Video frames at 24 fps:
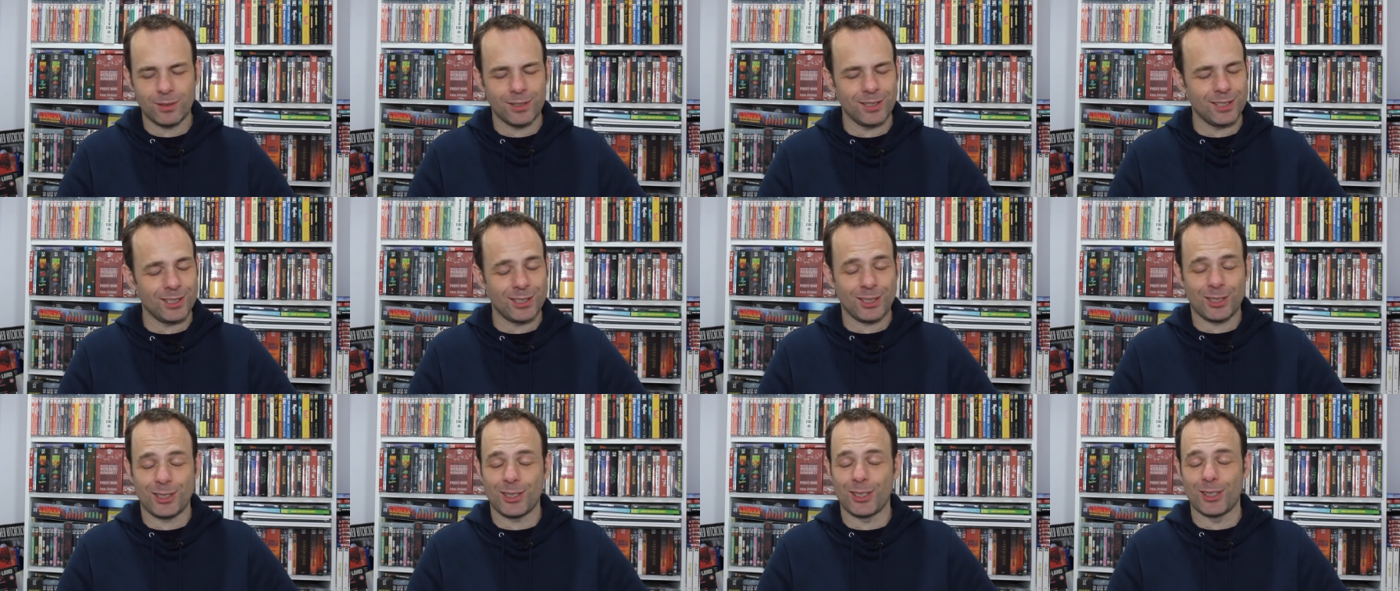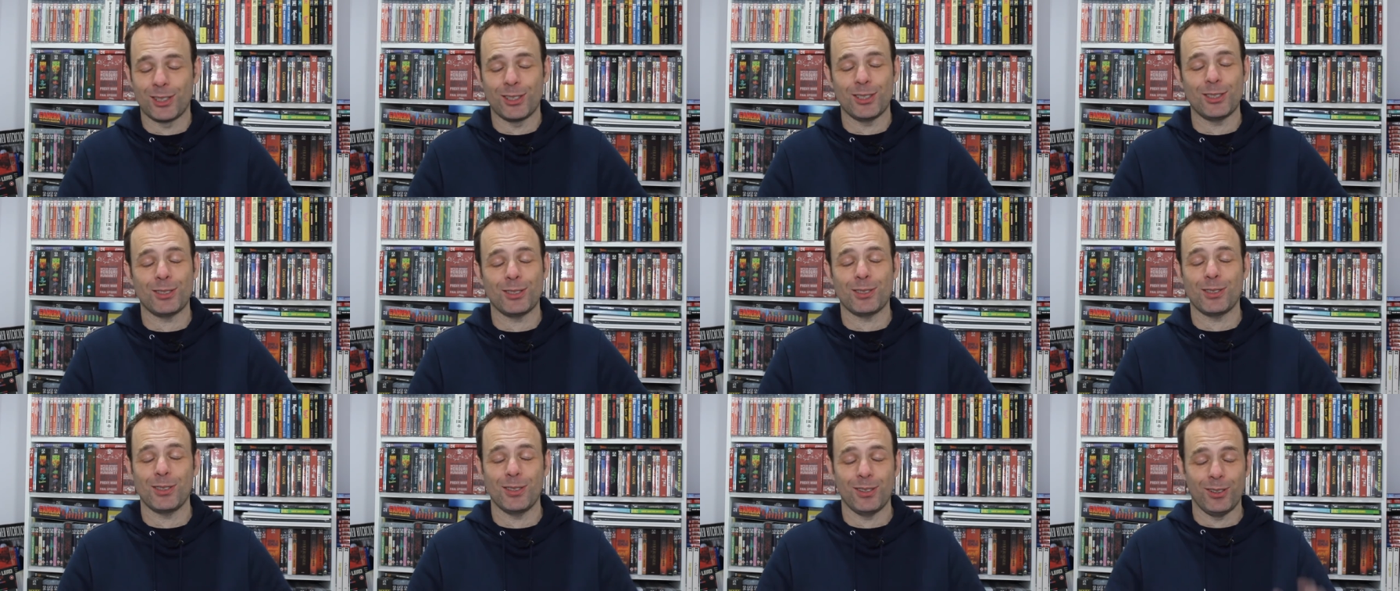It's
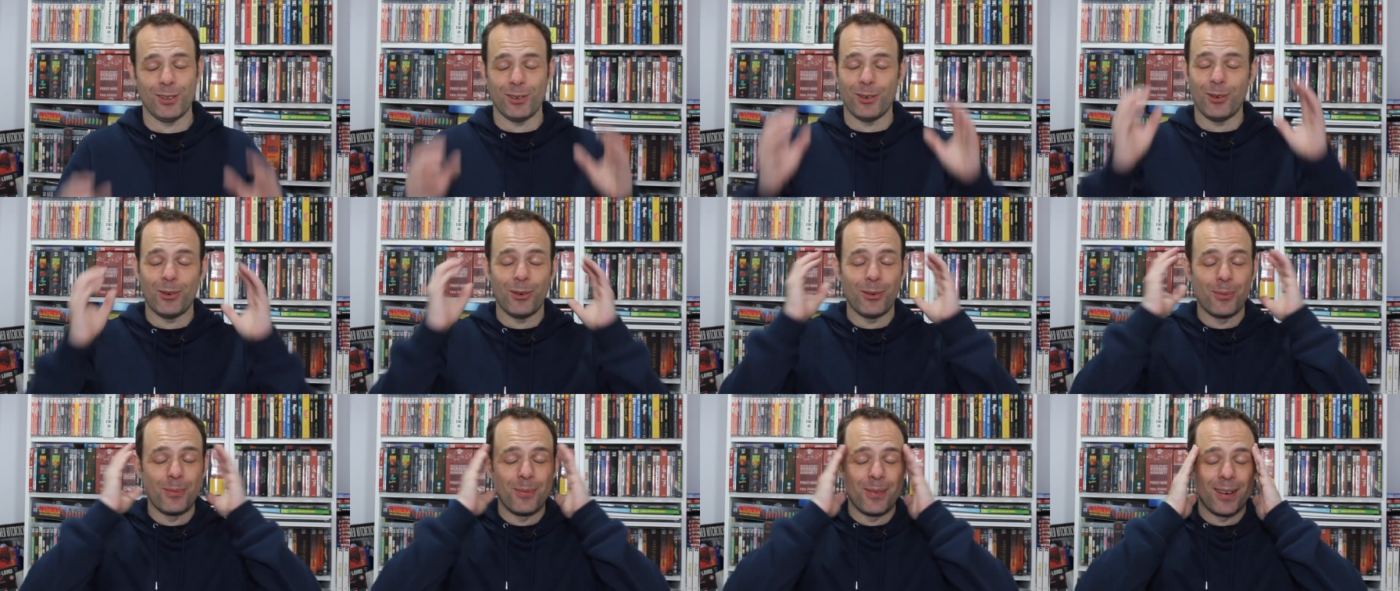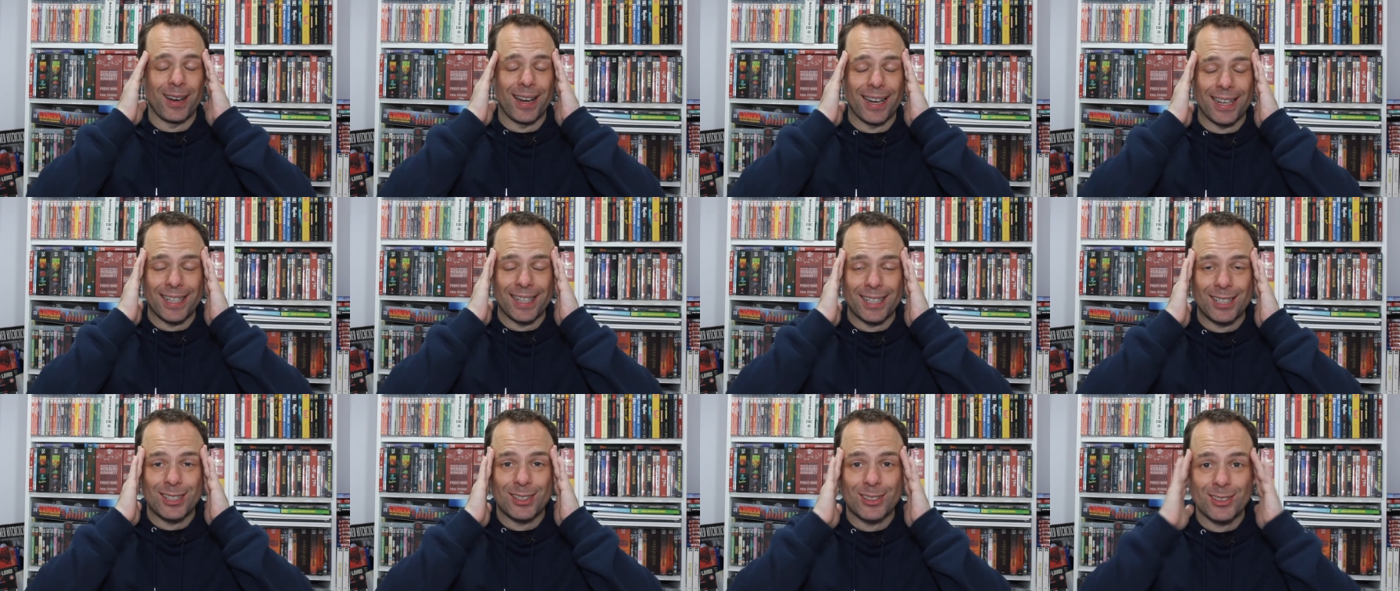just, oh
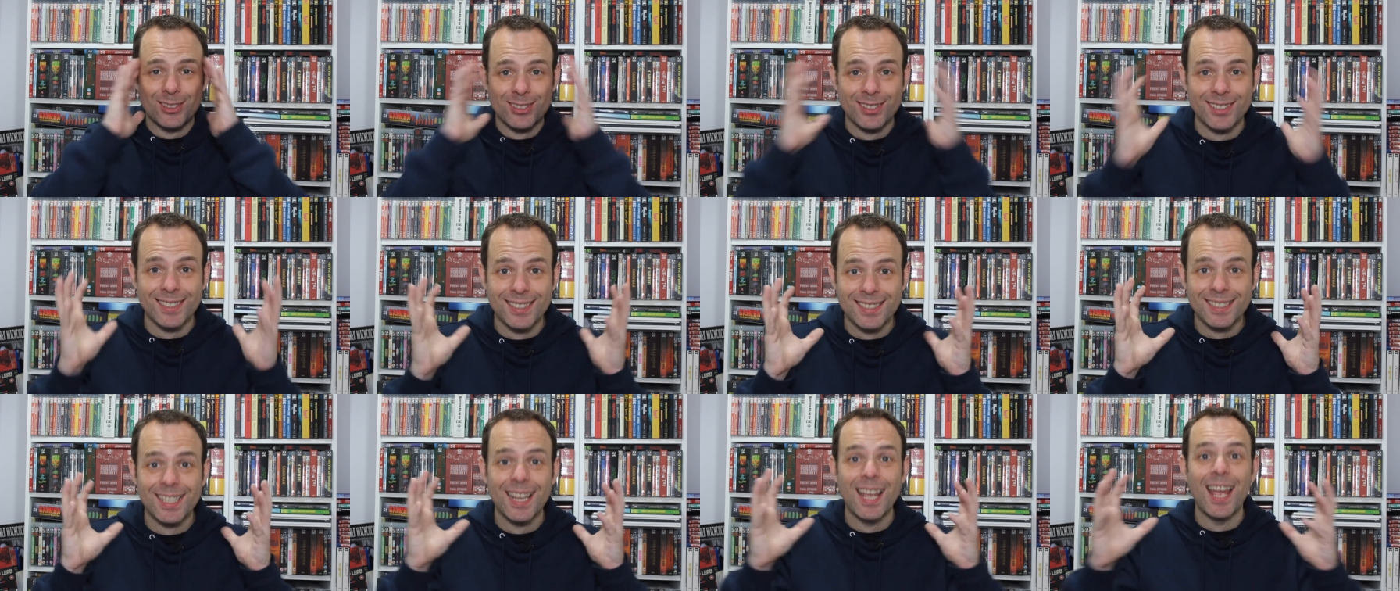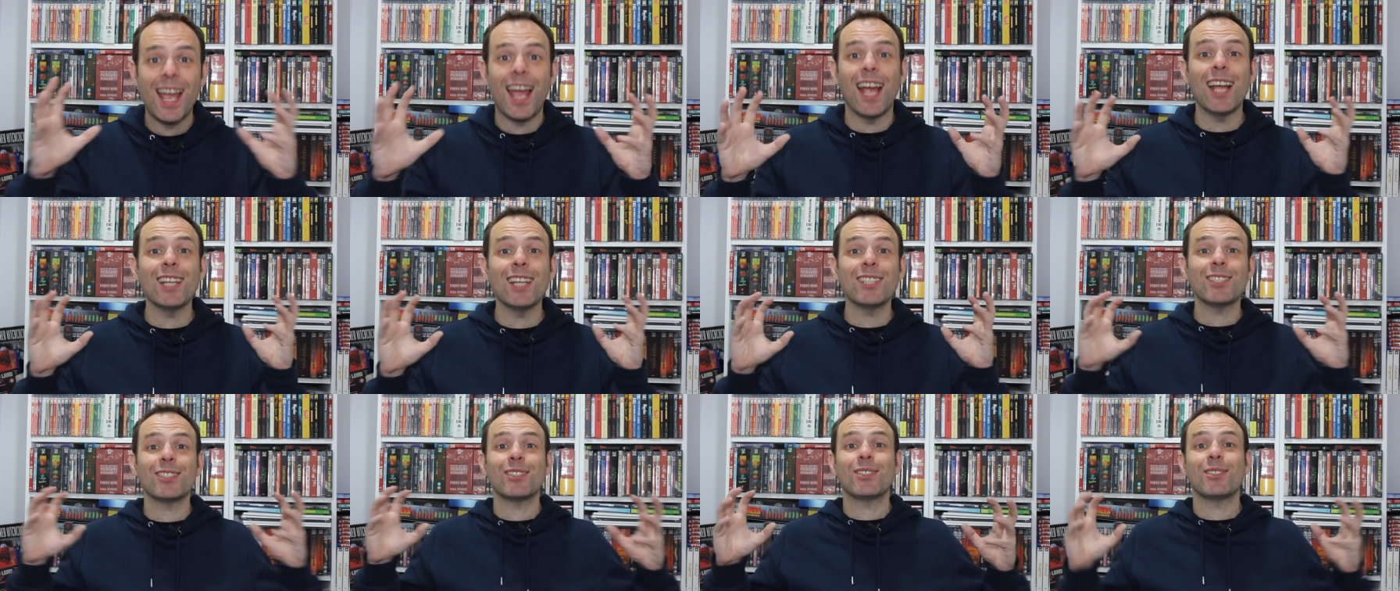my goodness,
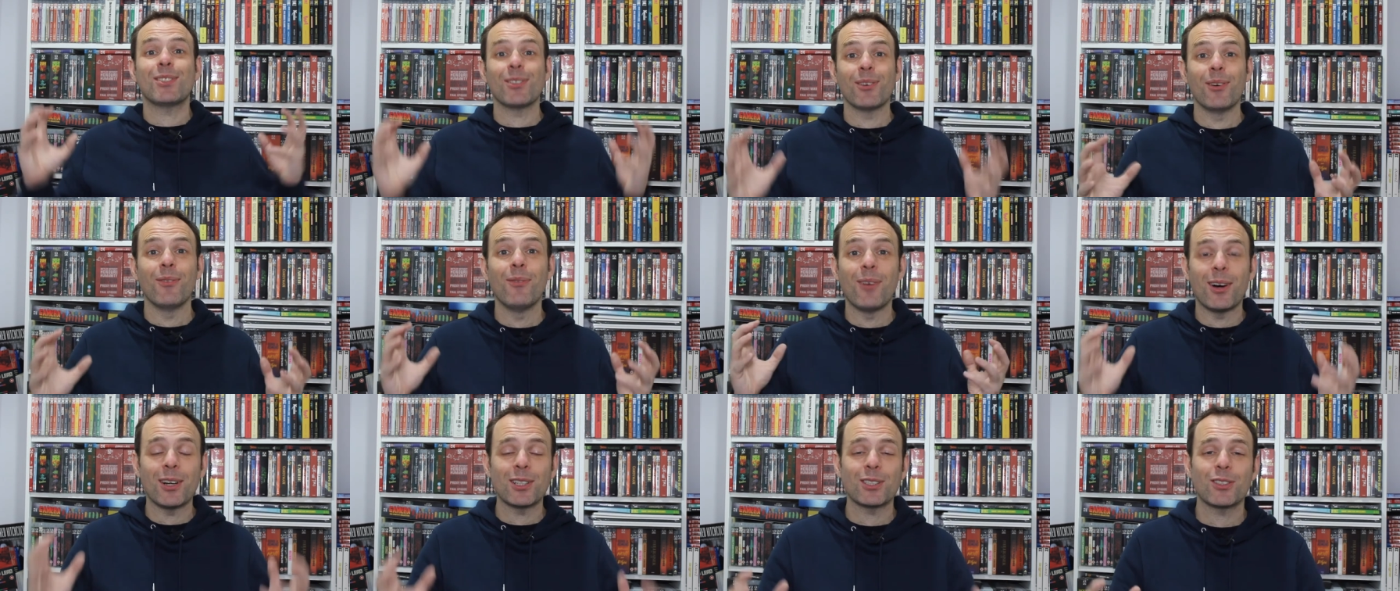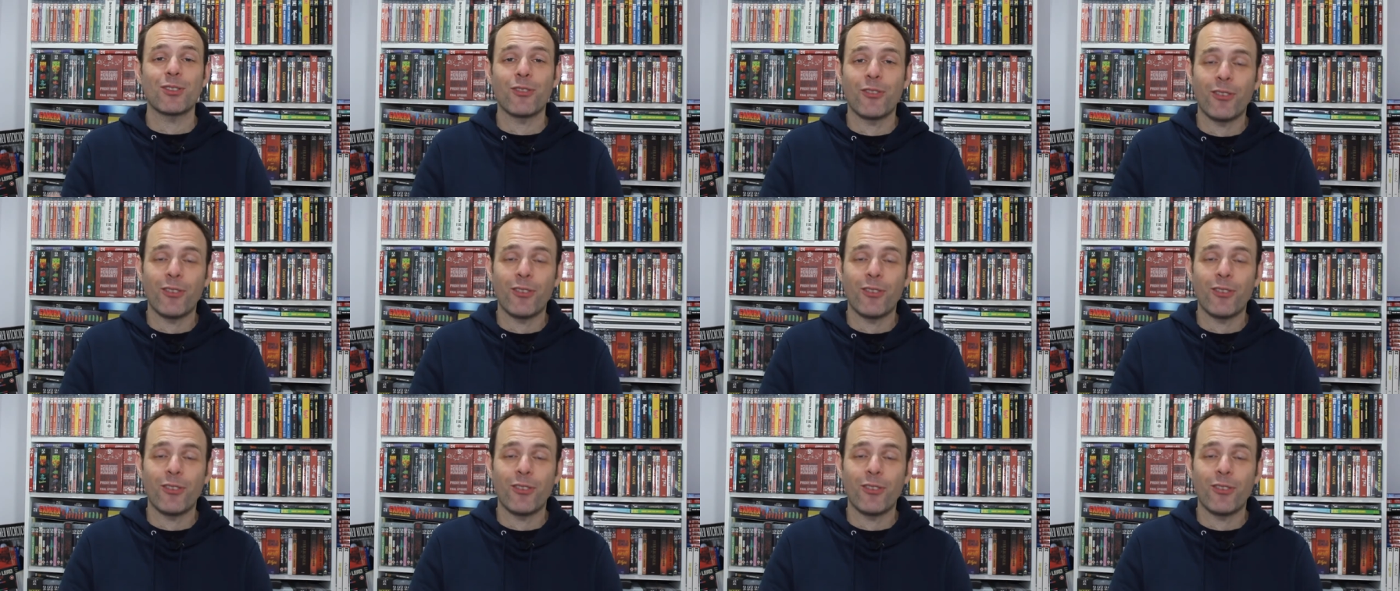it's so much